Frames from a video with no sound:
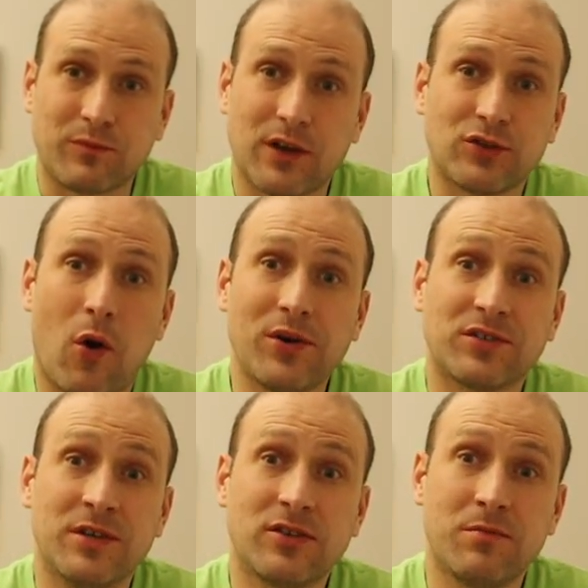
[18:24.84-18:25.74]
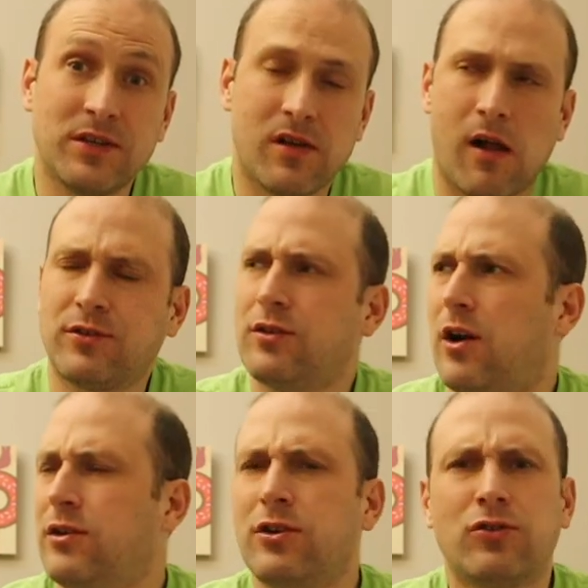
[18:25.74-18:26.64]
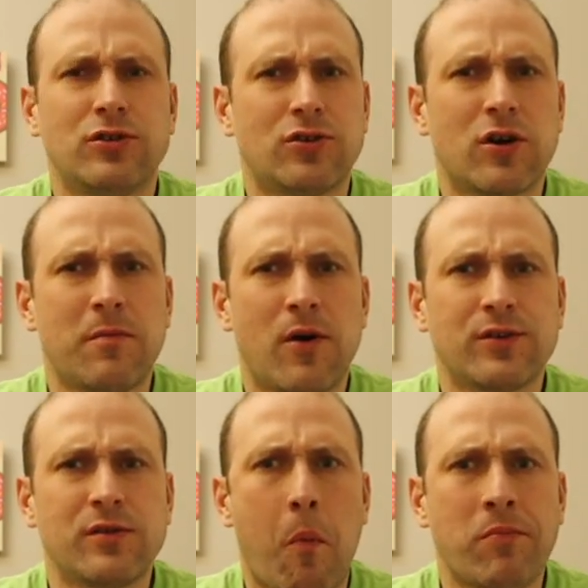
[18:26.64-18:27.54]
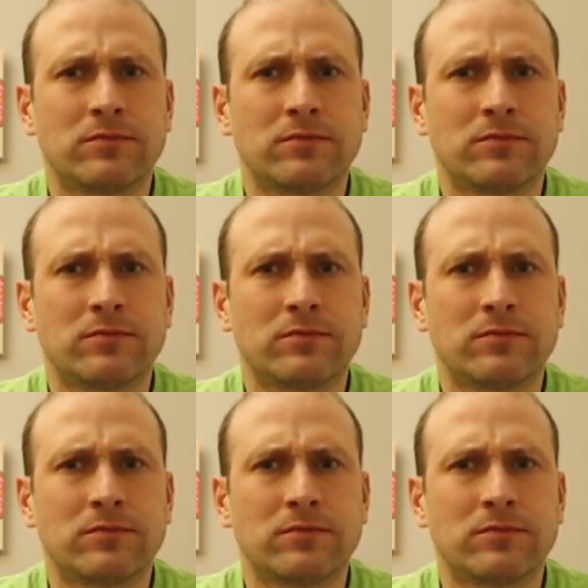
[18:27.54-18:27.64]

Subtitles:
There's always a hit of me. I don't really talk about it.